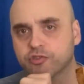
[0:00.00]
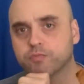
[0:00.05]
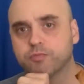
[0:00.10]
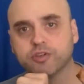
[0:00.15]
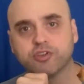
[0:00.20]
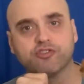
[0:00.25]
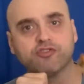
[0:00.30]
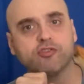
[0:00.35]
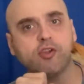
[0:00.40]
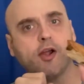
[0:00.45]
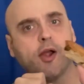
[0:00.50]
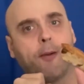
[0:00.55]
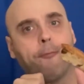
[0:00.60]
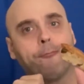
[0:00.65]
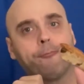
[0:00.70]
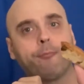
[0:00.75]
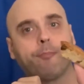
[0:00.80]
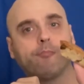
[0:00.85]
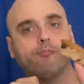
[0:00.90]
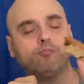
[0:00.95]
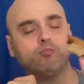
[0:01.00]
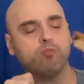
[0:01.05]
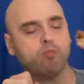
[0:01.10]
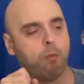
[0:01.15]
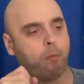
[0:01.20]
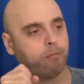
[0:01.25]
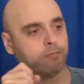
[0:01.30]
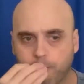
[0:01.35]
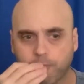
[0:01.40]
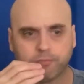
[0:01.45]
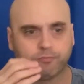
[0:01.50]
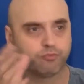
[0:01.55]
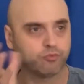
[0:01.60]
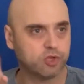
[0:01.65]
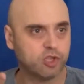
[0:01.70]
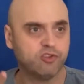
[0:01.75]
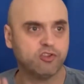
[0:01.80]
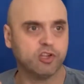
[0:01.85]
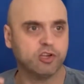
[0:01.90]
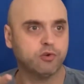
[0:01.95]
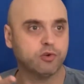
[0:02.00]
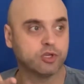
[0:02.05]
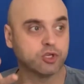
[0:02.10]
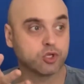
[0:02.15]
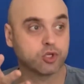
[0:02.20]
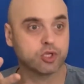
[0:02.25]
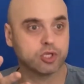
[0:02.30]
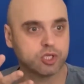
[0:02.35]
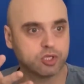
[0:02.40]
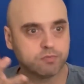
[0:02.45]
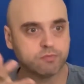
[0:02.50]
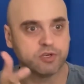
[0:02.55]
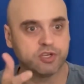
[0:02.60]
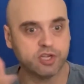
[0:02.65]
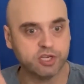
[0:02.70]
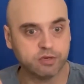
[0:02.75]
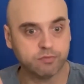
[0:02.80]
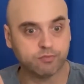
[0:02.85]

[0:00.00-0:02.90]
but it's not. It's like you're eating a slice of banana